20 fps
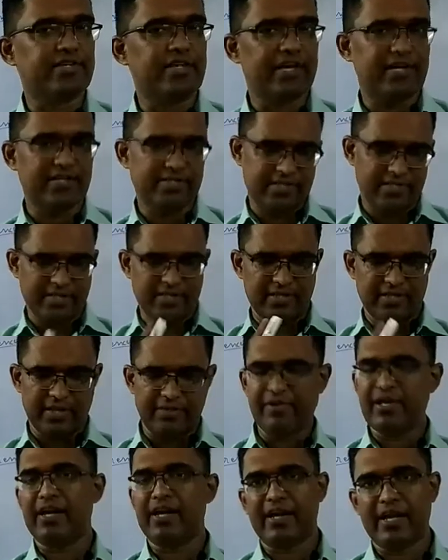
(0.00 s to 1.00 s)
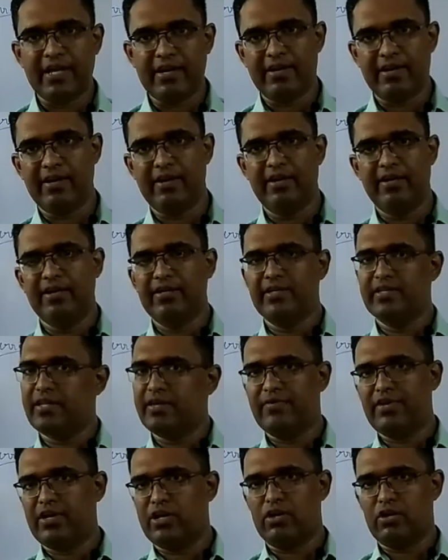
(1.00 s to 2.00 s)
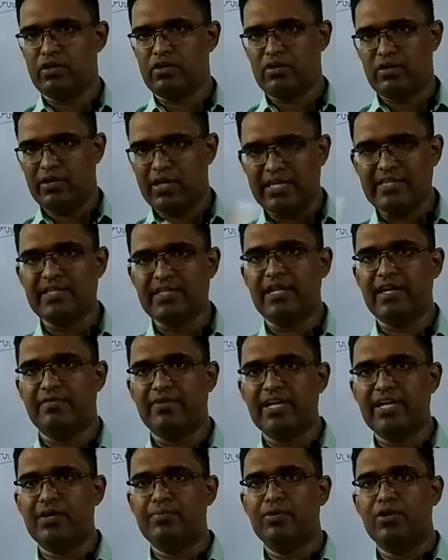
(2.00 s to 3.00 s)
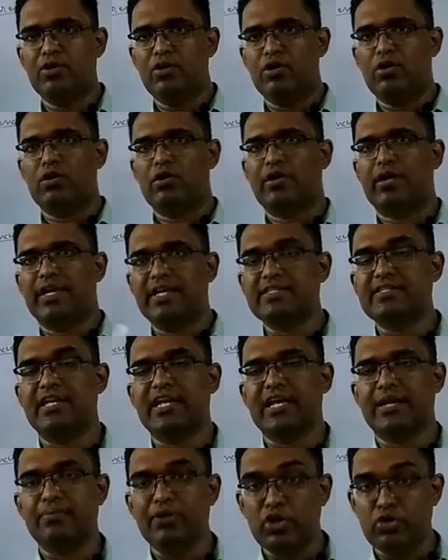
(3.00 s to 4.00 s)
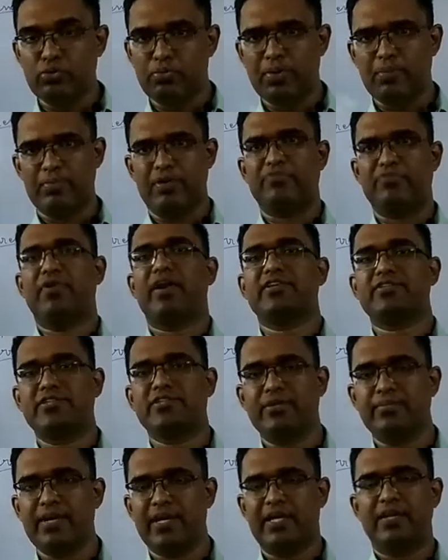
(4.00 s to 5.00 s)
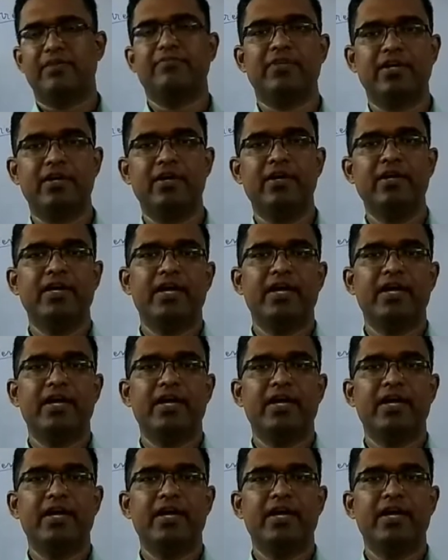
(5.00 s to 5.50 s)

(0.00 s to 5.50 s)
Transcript: That is, they were rare, they were not easily available or easily able to be manufactured by anyone,